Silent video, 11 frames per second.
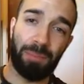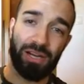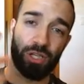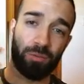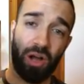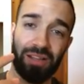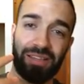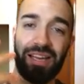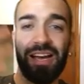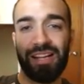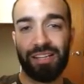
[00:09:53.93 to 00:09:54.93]
pendulum
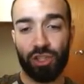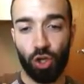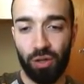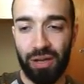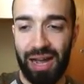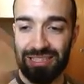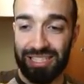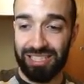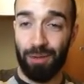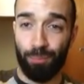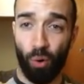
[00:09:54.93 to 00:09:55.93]
content to show you guys just
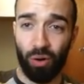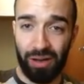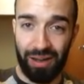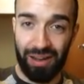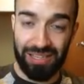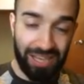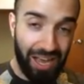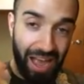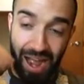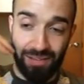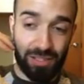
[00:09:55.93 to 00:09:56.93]
how broken it is.
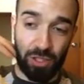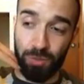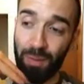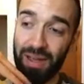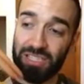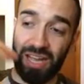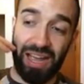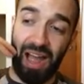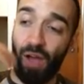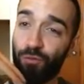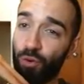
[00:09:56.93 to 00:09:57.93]
I have some spice.
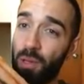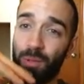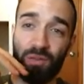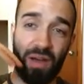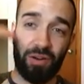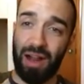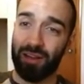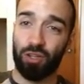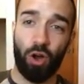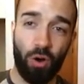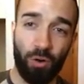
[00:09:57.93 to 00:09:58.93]
I, I firmly believe I cracked the
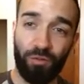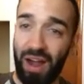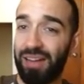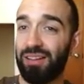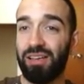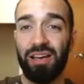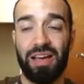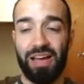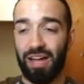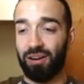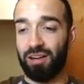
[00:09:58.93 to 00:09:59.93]
code. Finally,
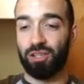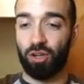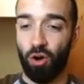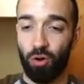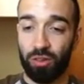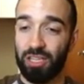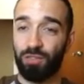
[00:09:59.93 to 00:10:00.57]
I cracked the code. This